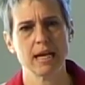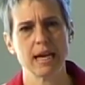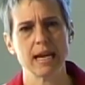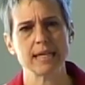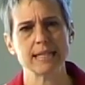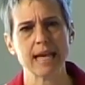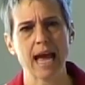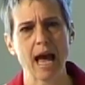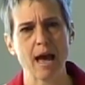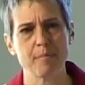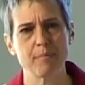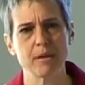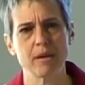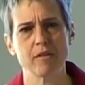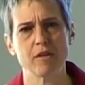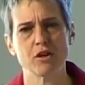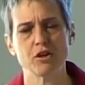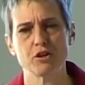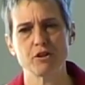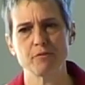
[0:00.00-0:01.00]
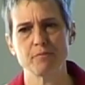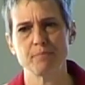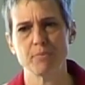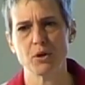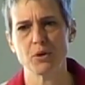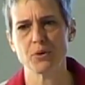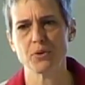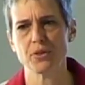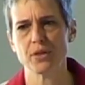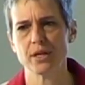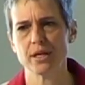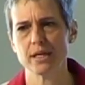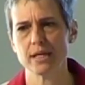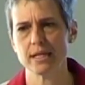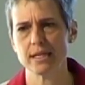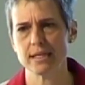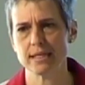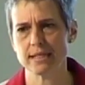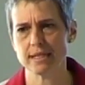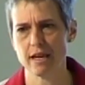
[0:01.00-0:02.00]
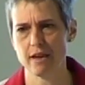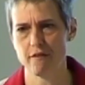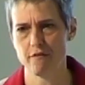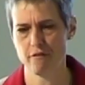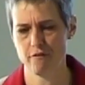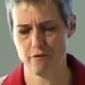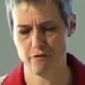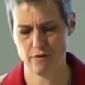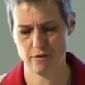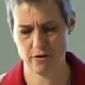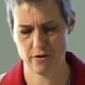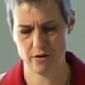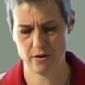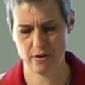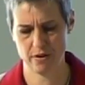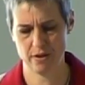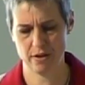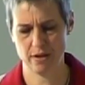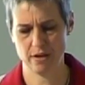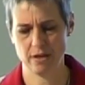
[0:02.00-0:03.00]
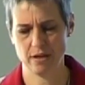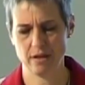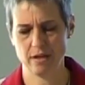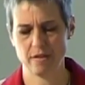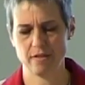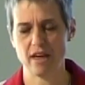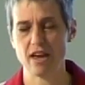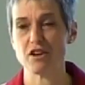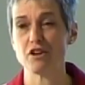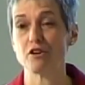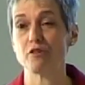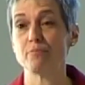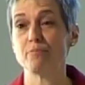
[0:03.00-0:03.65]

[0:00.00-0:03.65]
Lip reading: is happy that you're both safe, that you're